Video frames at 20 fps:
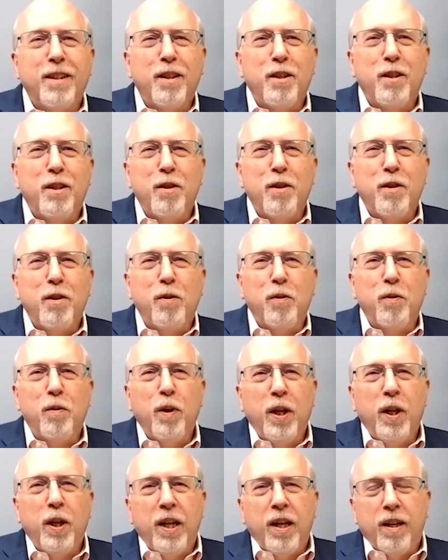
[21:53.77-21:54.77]
to do
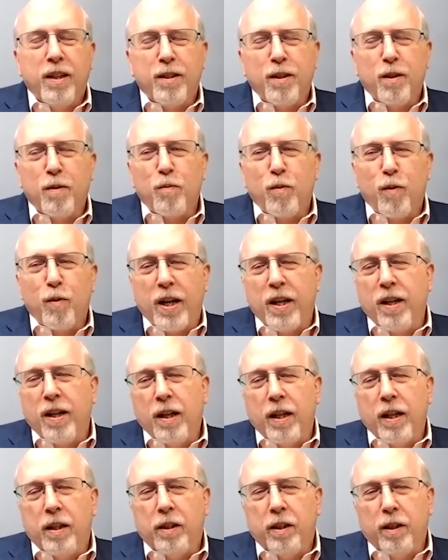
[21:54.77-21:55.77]
some
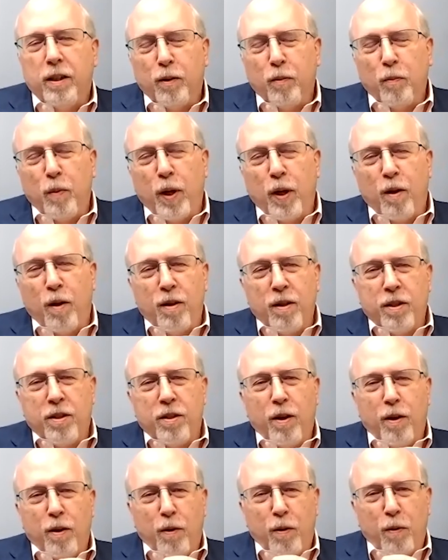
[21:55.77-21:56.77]
regulation, but
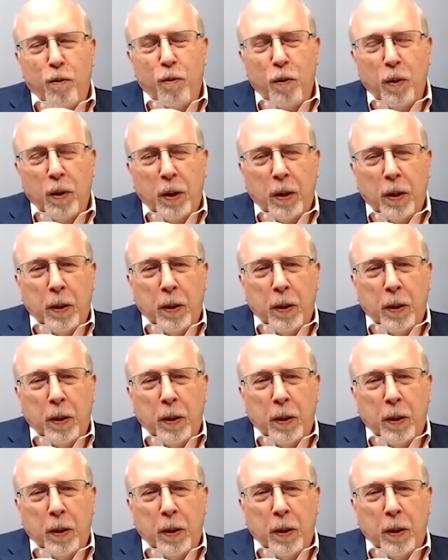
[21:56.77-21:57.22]
also,